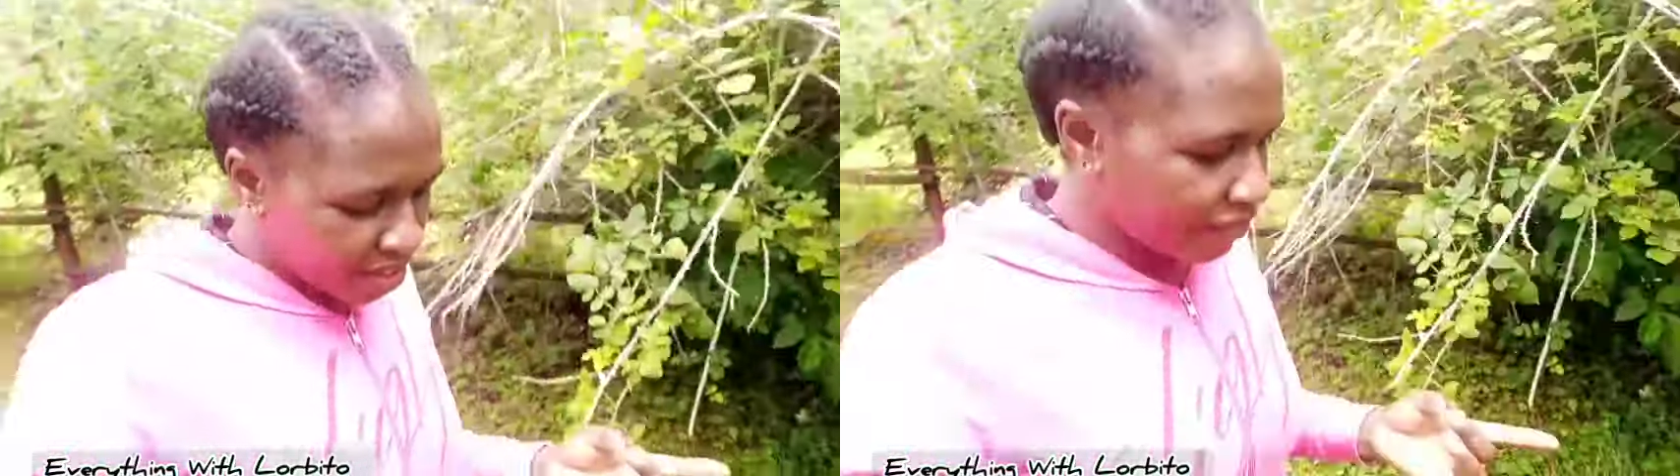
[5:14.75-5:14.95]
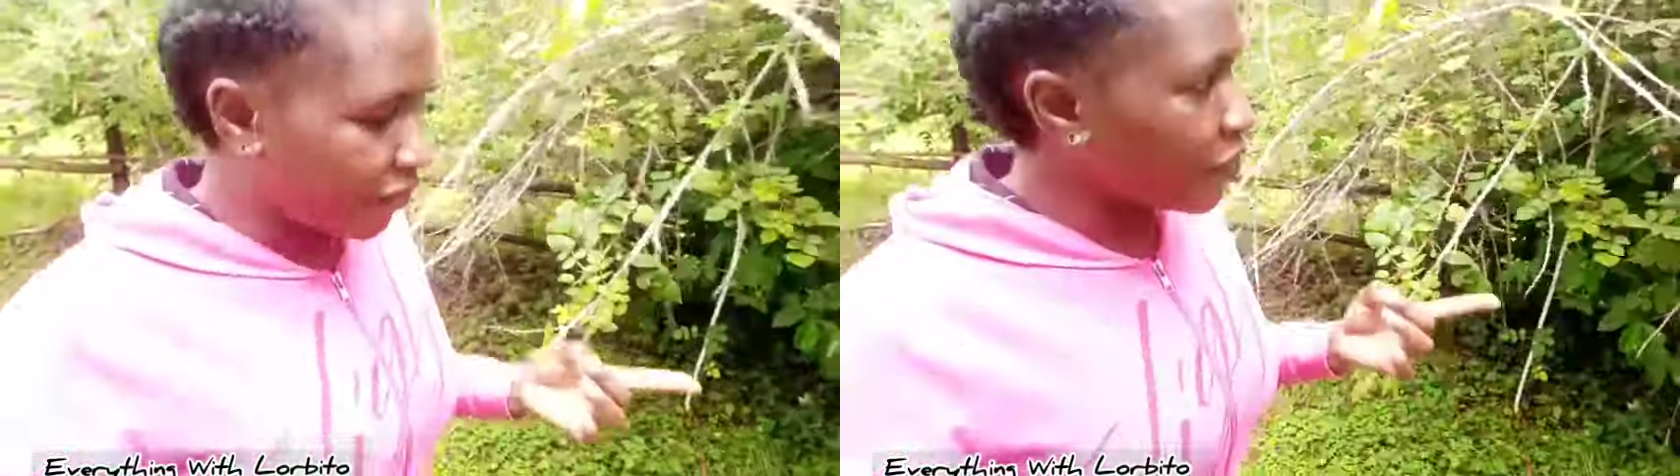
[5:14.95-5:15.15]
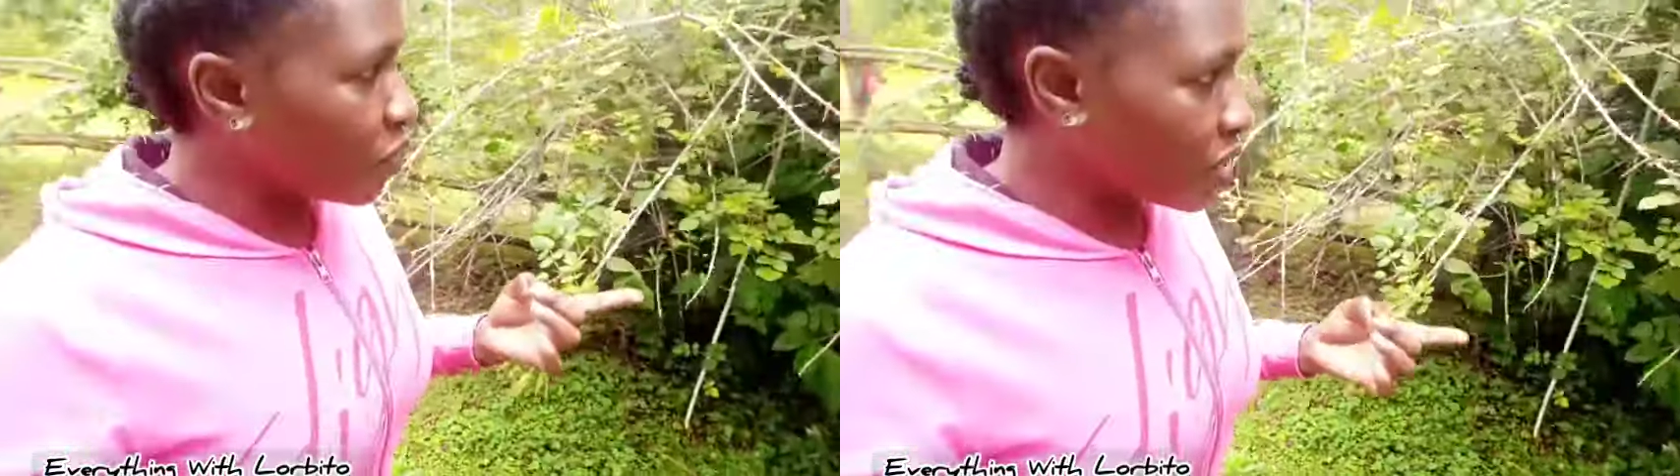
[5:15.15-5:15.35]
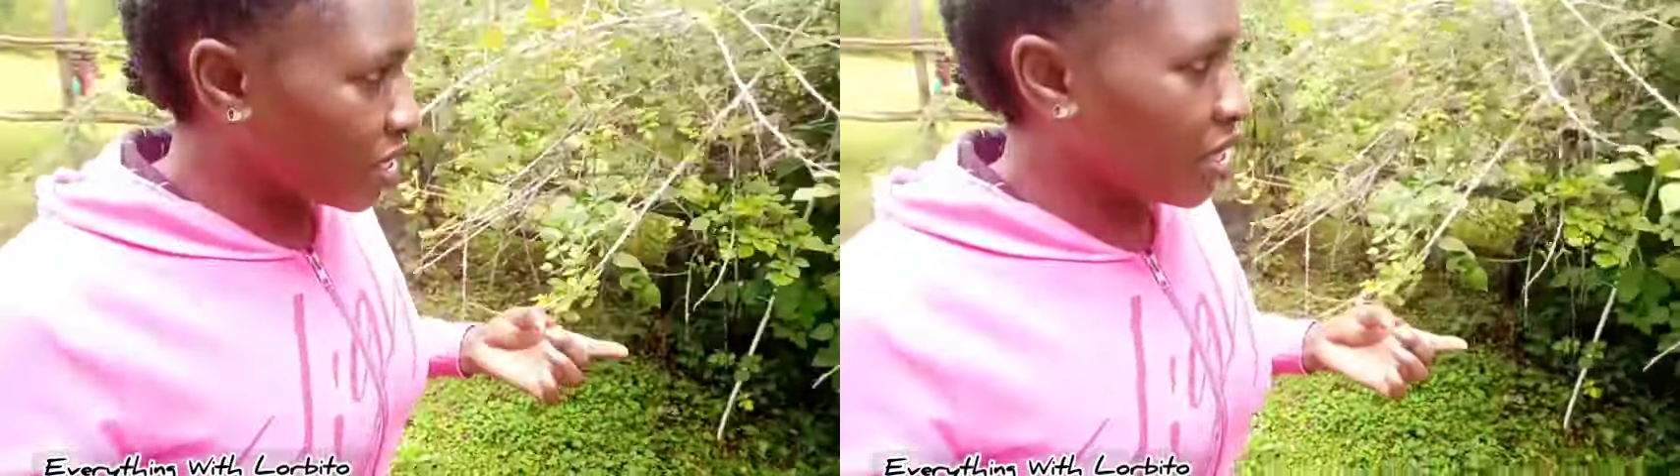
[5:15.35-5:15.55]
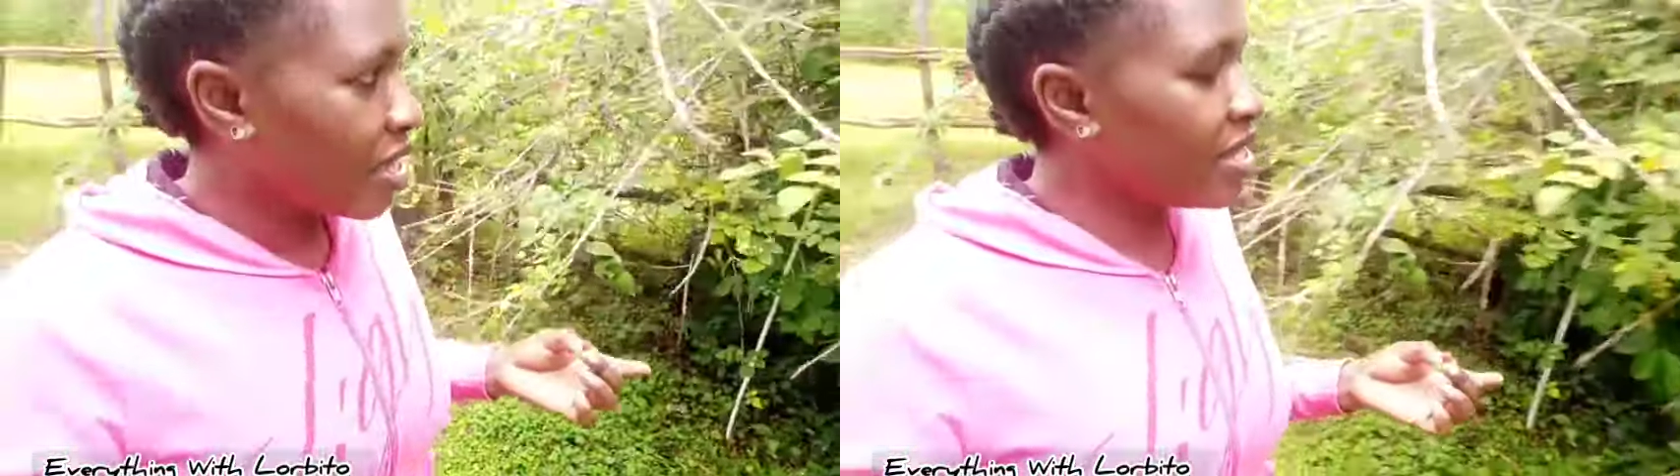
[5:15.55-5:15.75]

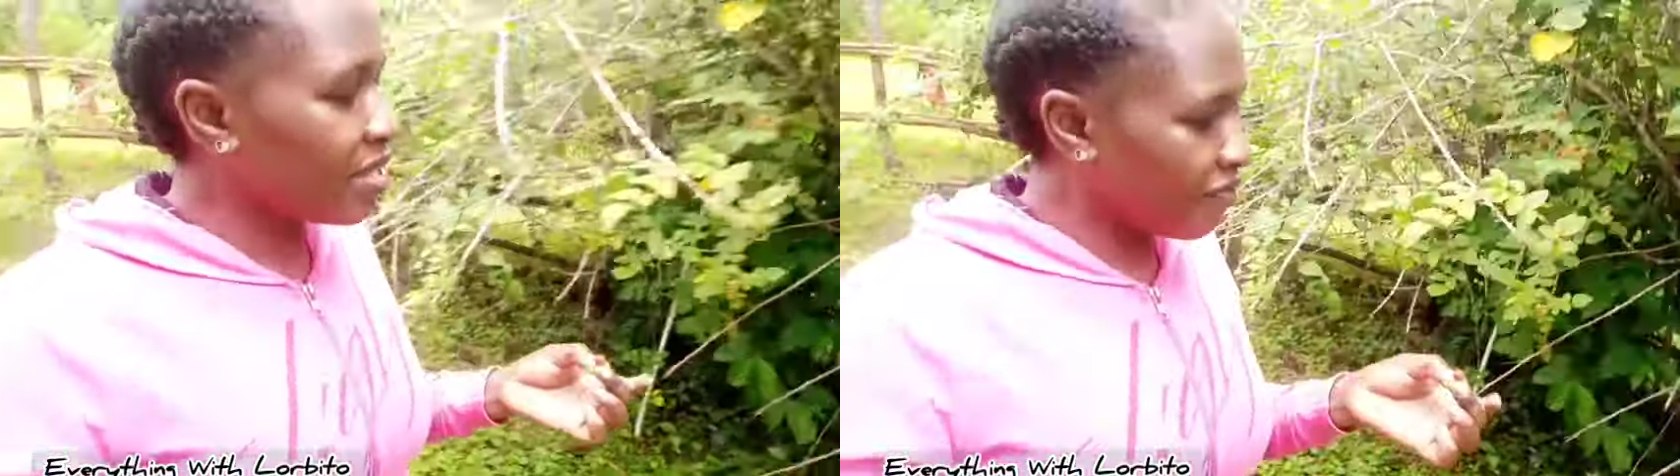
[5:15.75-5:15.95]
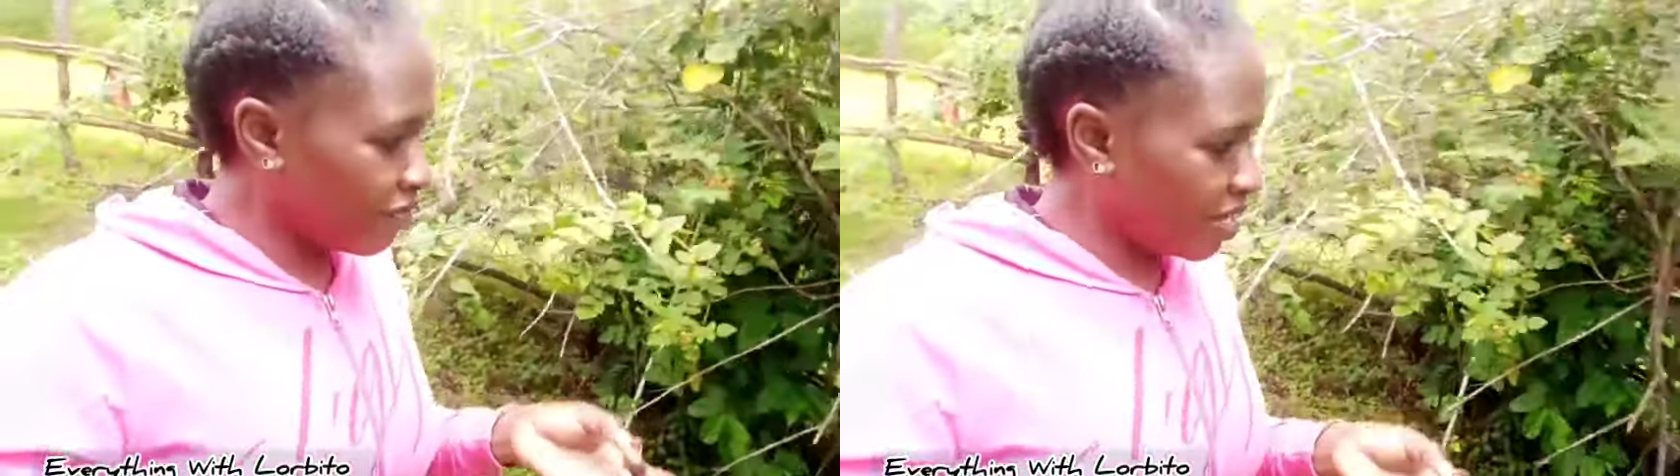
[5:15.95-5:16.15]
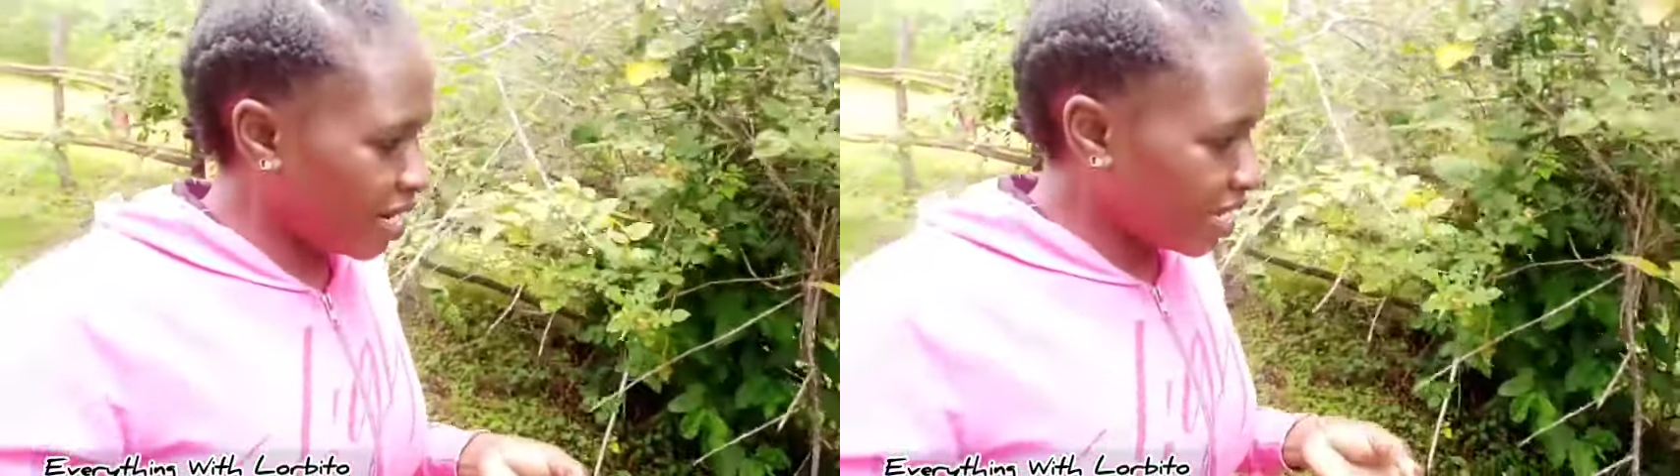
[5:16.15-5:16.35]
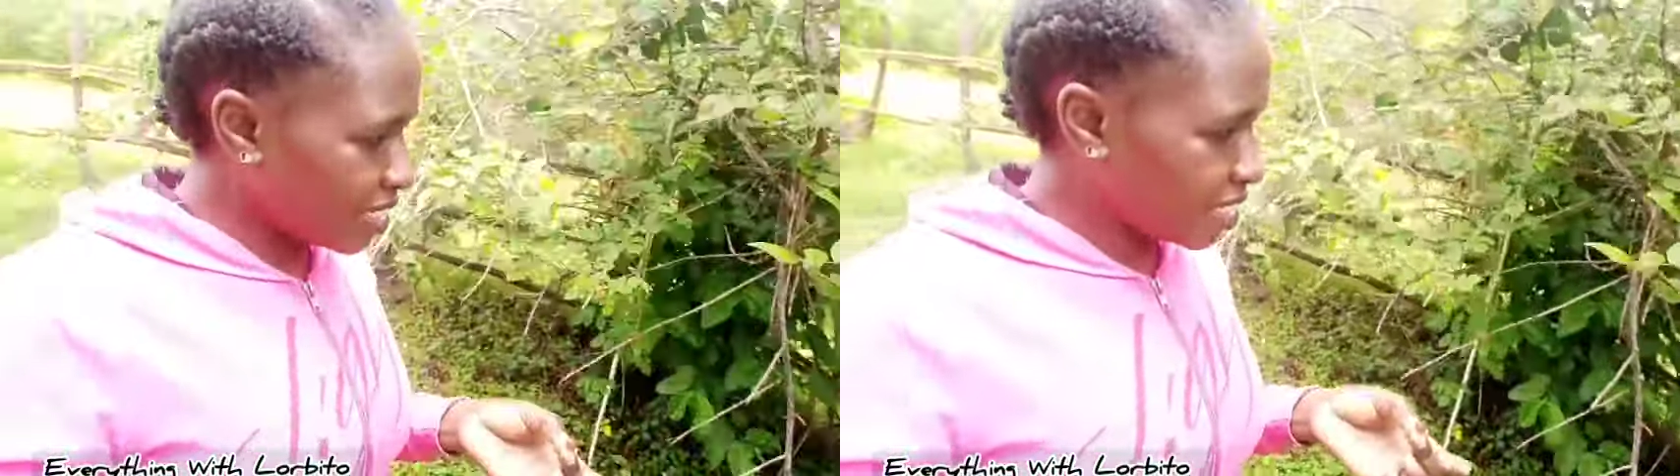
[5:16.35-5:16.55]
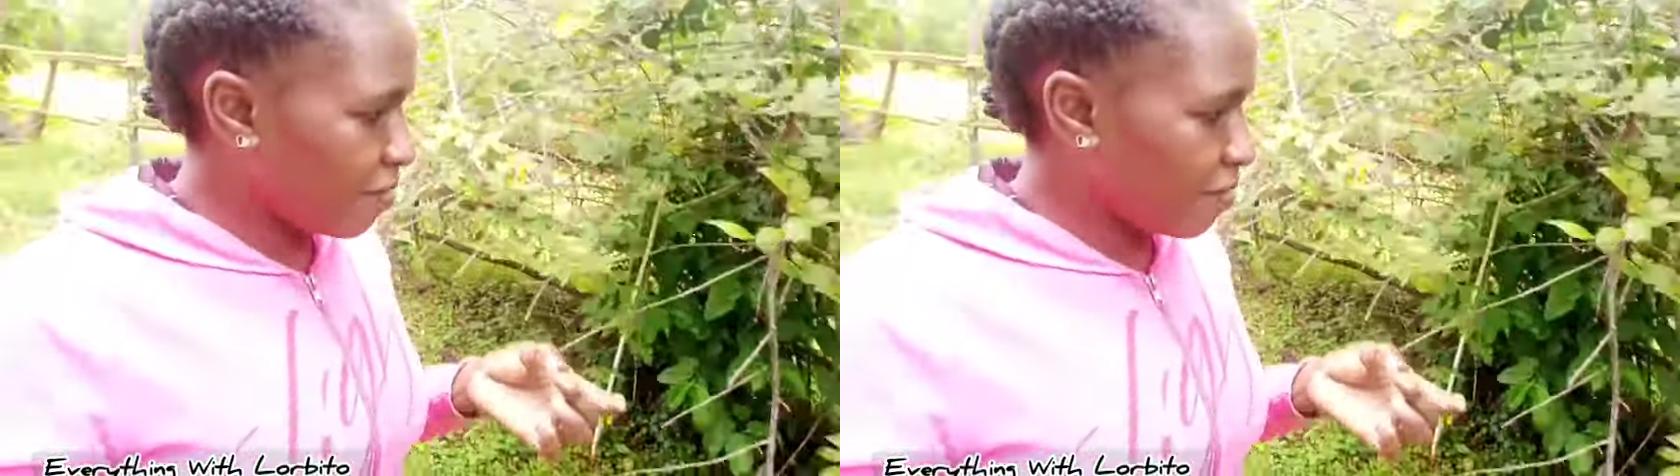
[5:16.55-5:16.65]
fruits here in the village,